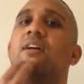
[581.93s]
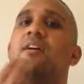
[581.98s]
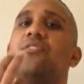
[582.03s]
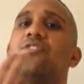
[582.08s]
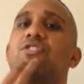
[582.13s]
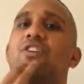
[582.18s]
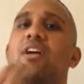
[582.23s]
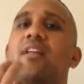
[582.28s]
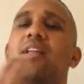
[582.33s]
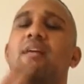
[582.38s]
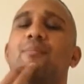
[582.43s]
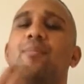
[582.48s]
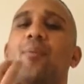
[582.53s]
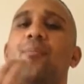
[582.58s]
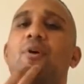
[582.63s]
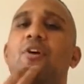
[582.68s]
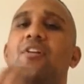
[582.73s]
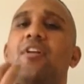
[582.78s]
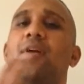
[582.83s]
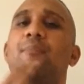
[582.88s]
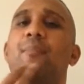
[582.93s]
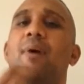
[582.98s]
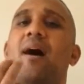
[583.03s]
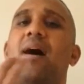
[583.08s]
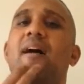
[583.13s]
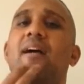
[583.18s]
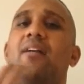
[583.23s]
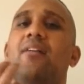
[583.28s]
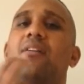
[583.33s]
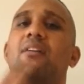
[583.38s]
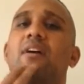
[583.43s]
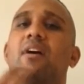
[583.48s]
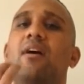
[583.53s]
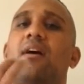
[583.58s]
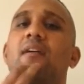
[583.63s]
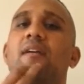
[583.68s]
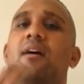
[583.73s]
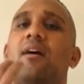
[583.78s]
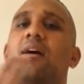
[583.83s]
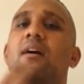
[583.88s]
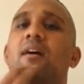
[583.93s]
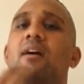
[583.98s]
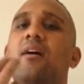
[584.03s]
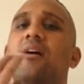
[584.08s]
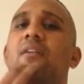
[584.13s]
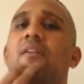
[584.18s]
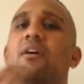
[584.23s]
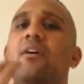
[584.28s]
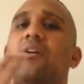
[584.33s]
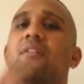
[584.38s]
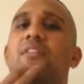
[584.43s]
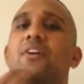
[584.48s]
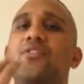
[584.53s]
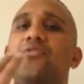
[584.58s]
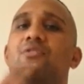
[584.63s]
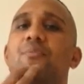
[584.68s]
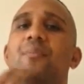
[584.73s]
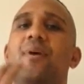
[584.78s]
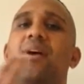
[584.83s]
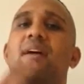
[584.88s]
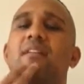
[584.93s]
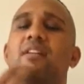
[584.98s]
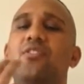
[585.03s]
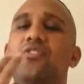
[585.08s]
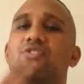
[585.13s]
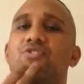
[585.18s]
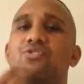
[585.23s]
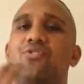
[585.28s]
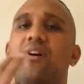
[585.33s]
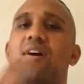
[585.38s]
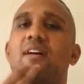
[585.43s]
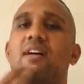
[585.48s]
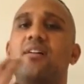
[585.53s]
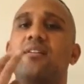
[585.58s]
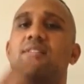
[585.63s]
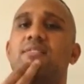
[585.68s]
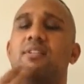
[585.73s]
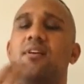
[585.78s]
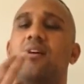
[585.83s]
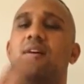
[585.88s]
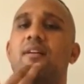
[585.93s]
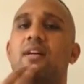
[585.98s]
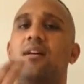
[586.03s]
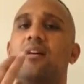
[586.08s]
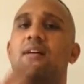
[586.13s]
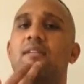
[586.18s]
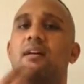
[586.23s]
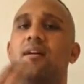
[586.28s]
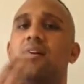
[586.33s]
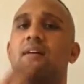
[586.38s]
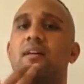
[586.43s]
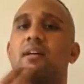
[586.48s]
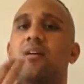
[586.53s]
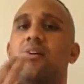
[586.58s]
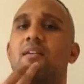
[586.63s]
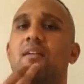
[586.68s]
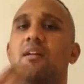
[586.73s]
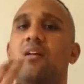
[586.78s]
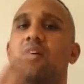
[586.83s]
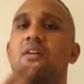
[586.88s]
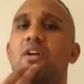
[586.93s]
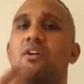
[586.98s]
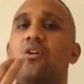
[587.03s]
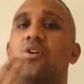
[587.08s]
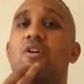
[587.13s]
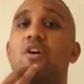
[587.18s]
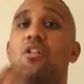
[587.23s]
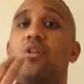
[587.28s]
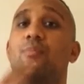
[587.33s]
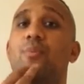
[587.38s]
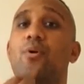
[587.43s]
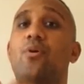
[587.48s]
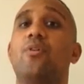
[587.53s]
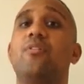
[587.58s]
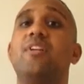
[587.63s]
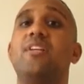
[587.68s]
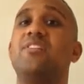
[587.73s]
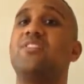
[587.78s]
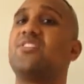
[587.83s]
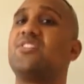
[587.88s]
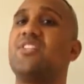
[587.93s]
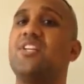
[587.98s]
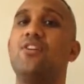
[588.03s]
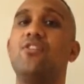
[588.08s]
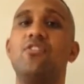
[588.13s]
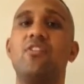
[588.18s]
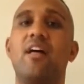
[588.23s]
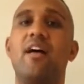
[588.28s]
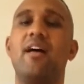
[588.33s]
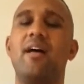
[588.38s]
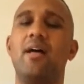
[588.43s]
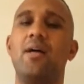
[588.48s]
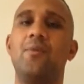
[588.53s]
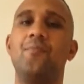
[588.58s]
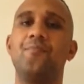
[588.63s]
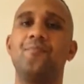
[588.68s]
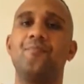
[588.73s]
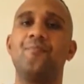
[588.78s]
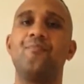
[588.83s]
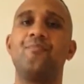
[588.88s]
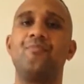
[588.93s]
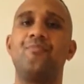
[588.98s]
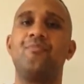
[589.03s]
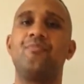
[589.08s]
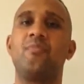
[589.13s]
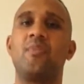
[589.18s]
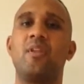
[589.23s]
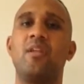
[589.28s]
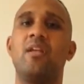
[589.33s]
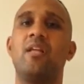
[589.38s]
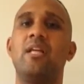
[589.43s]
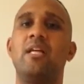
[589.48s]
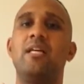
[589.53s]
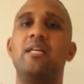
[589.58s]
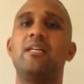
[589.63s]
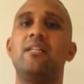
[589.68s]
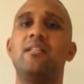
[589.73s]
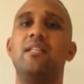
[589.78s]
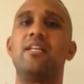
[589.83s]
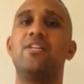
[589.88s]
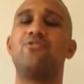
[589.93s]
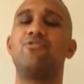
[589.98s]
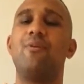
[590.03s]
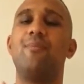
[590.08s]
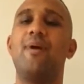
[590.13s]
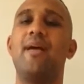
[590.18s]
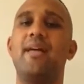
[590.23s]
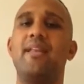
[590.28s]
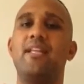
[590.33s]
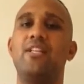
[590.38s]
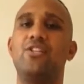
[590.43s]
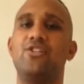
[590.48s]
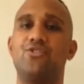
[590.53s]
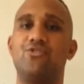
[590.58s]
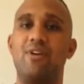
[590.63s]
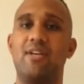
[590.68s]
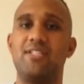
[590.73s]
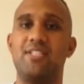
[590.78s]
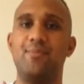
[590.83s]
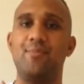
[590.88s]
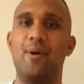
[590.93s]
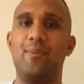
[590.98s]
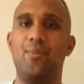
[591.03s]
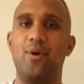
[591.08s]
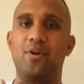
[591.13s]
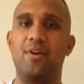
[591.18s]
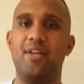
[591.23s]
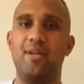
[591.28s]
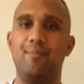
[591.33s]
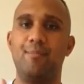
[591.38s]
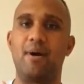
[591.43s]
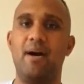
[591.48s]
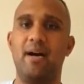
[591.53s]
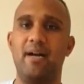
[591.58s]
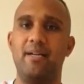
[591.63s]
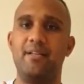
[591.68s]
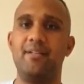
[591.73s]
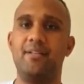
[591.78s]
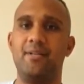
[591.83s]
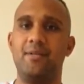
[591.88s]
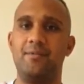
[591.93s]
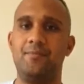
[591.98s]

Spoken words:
chin in my body and mind, this remaining stress, collarbone, still there. This remaining stress in my body and mind,